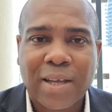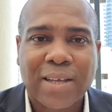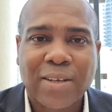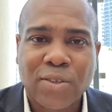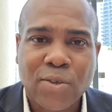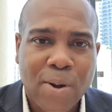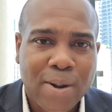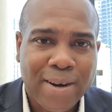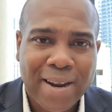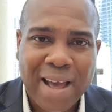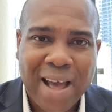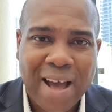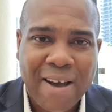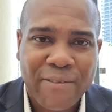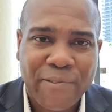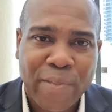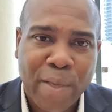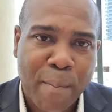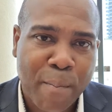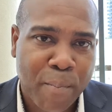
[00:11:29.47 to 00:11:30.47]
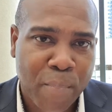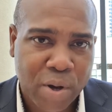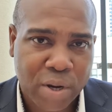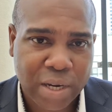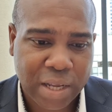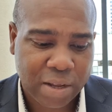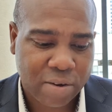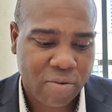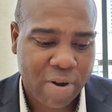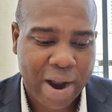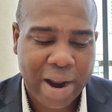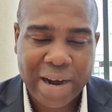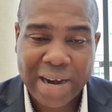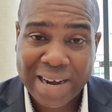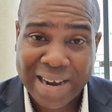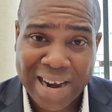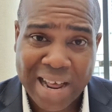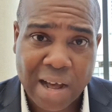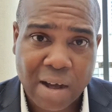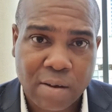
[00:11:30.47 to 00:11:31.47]
don't have the money right
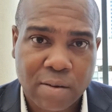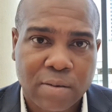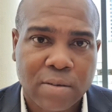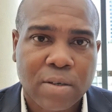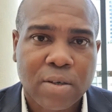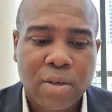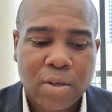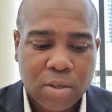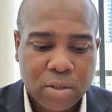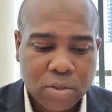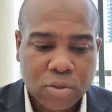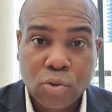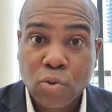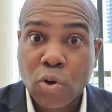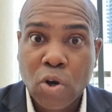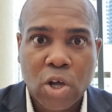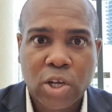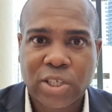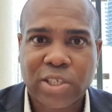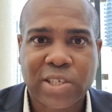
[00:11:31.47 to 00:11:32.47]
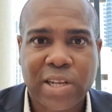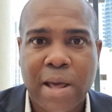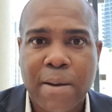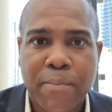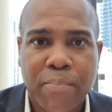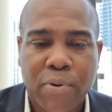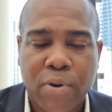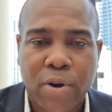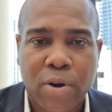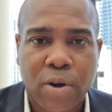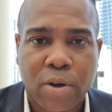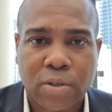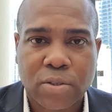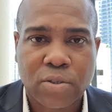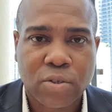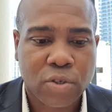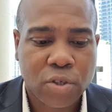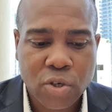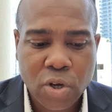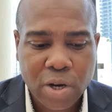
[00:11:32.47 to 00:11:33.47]
now to launch 10 products.
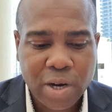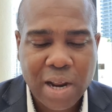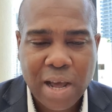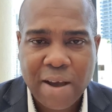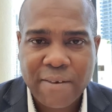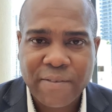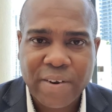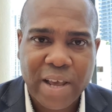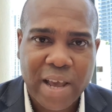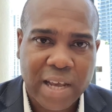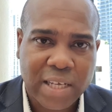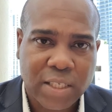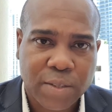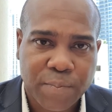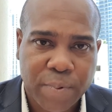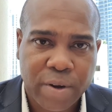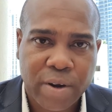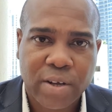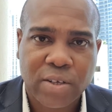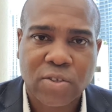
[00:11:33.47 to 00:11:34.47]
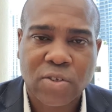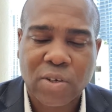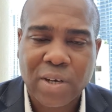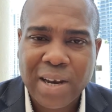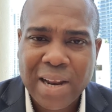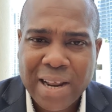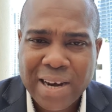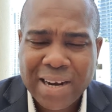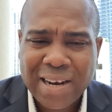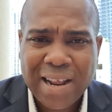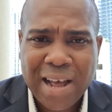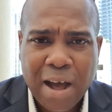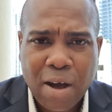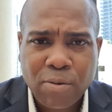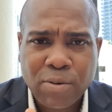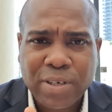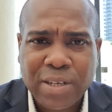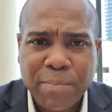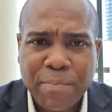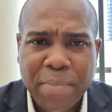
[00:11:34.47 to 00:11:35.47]
You don't have the experience of learning how
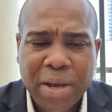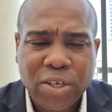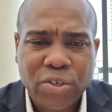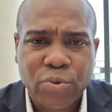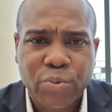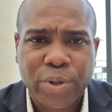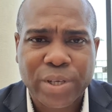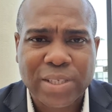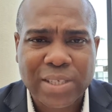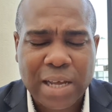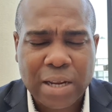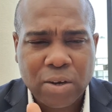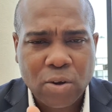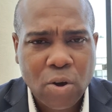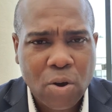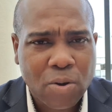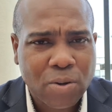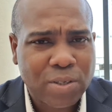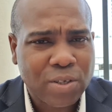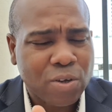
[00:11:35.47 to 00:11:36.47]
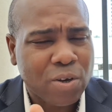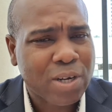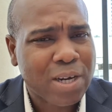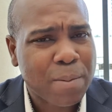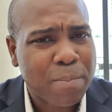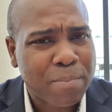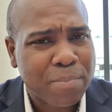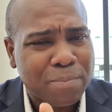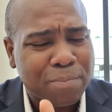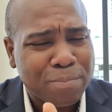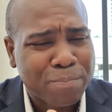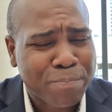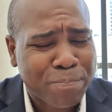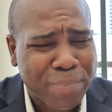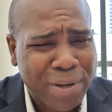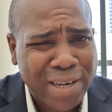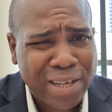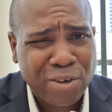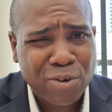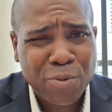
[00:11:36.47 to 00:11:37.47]
the metrics and all the other
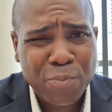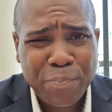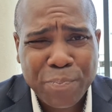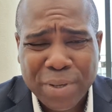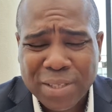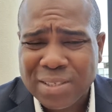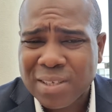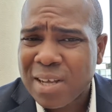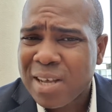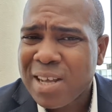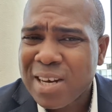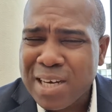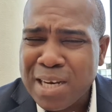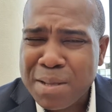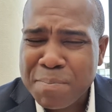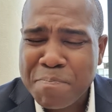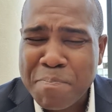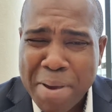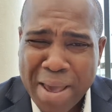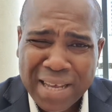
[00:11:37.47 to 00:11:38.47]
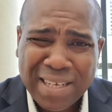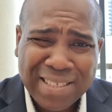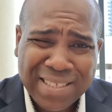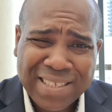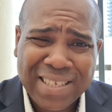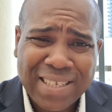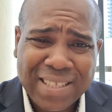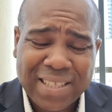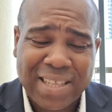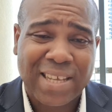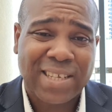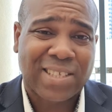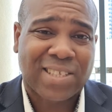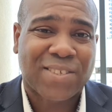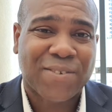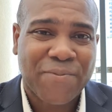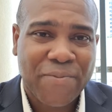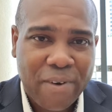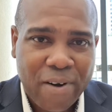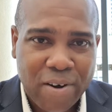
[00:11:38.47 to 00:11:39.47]
little bit, the basic things
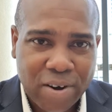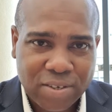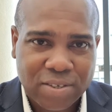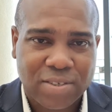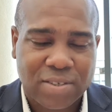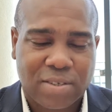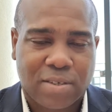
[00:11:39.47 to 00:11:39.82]
first.